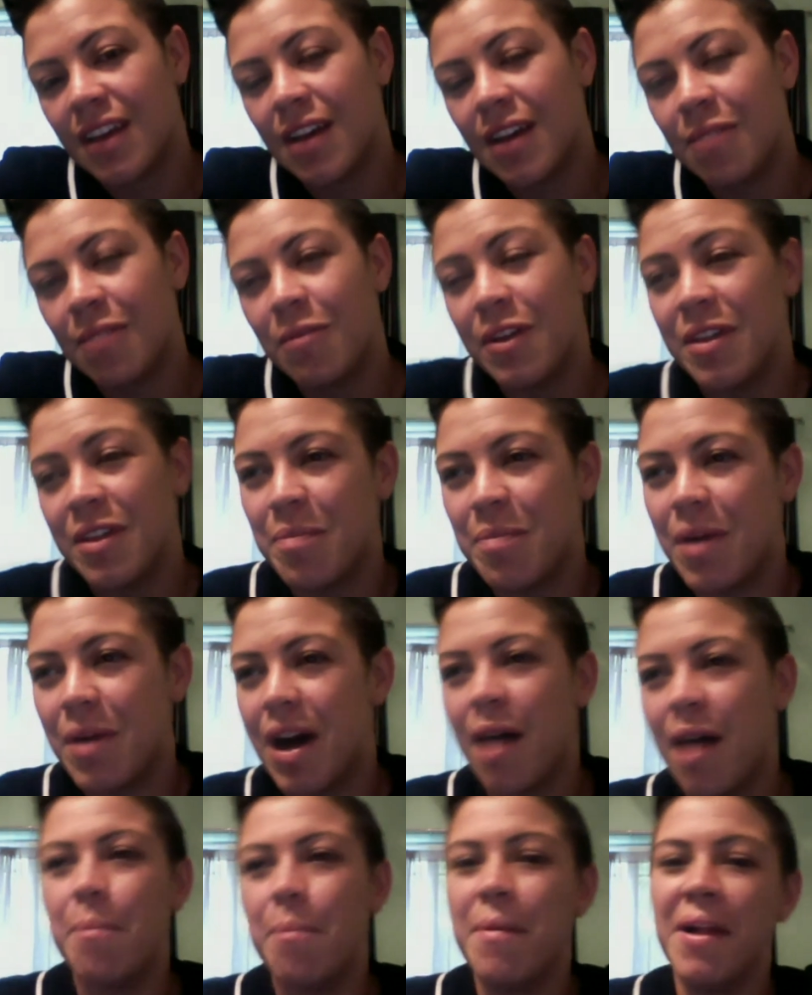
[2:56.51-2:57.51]
with a
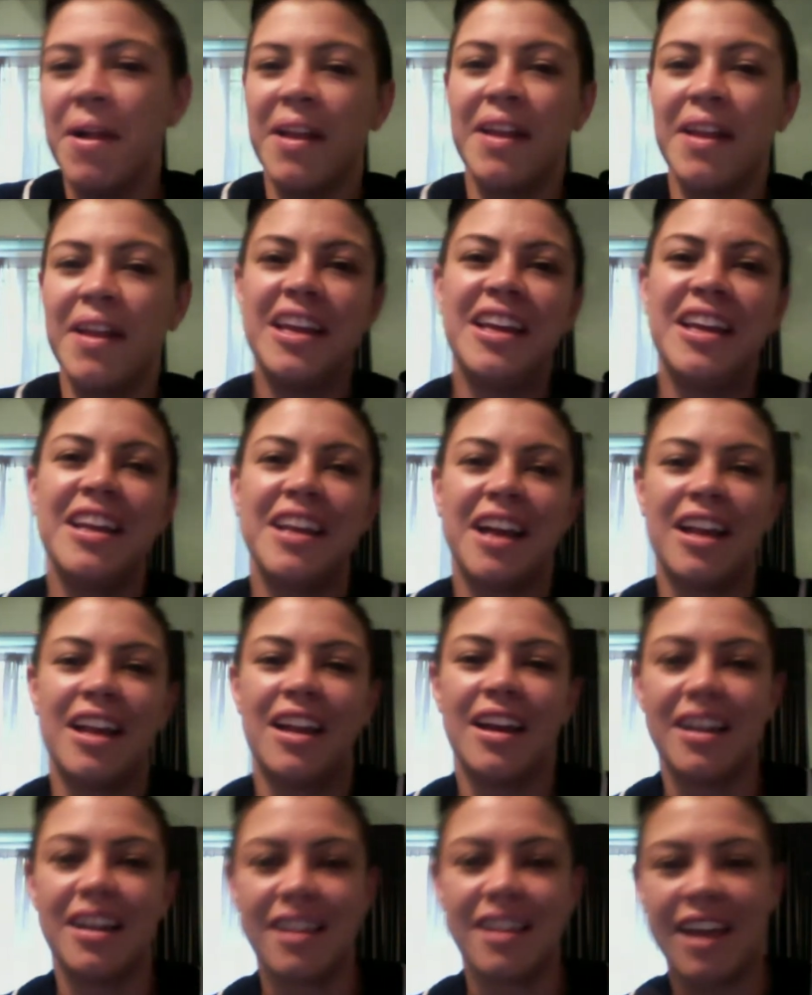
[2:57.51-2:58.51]
pop melody. I
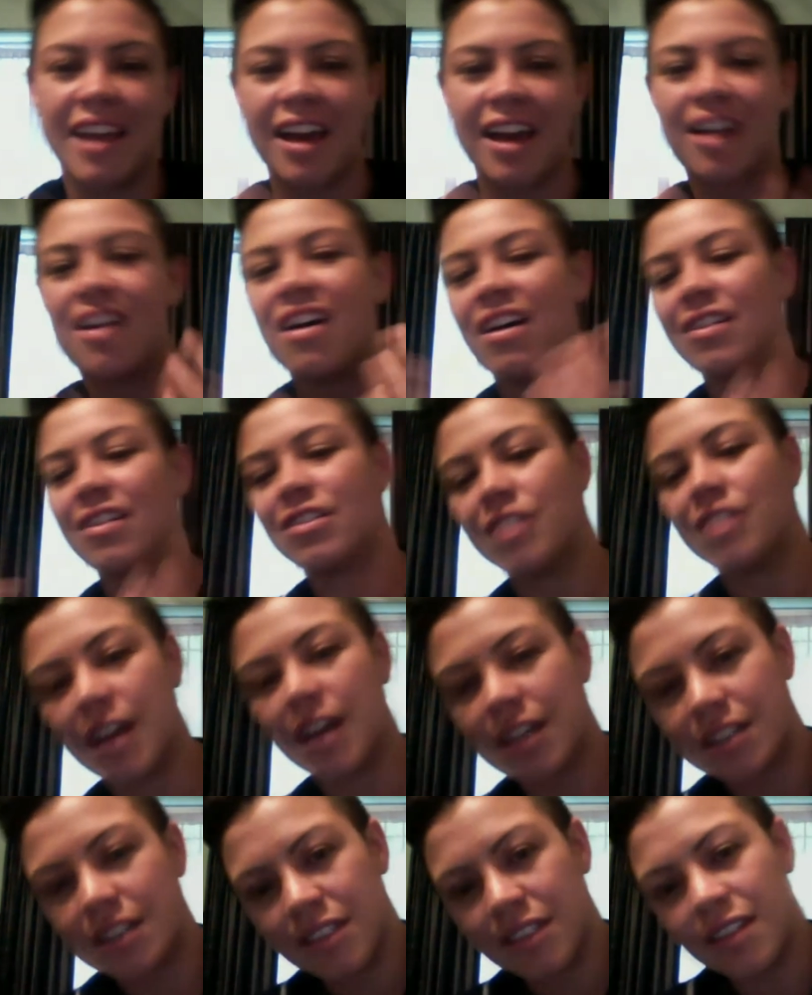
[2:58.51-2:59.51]
like that
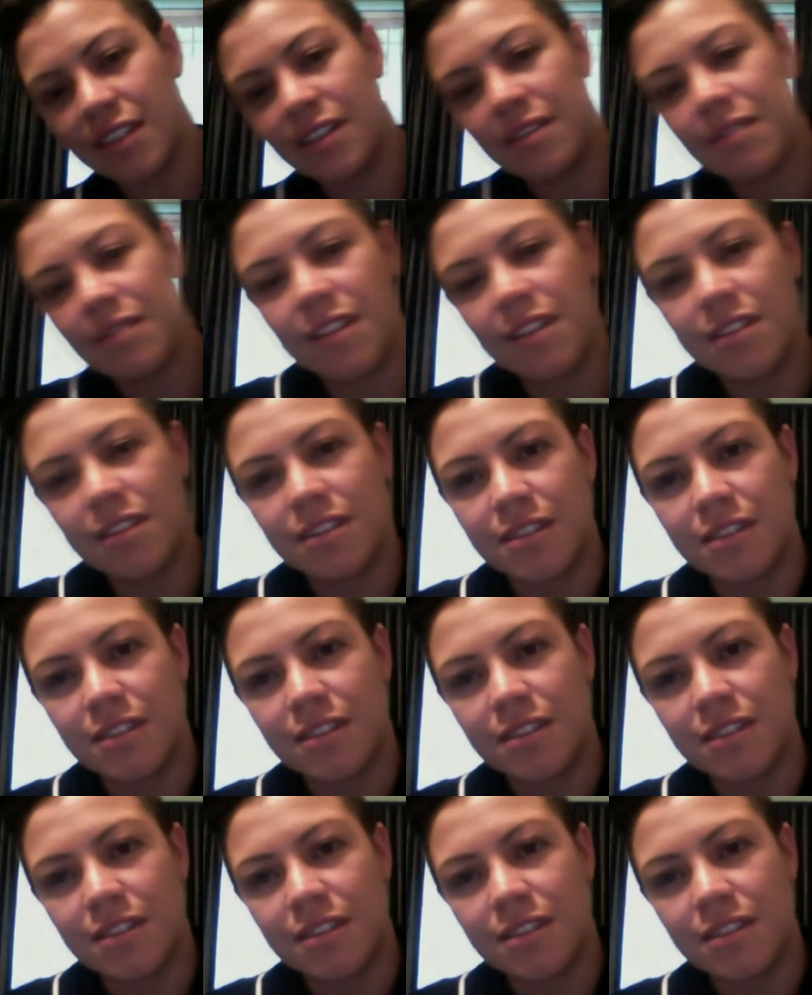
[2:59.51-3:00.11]
contrast. So those are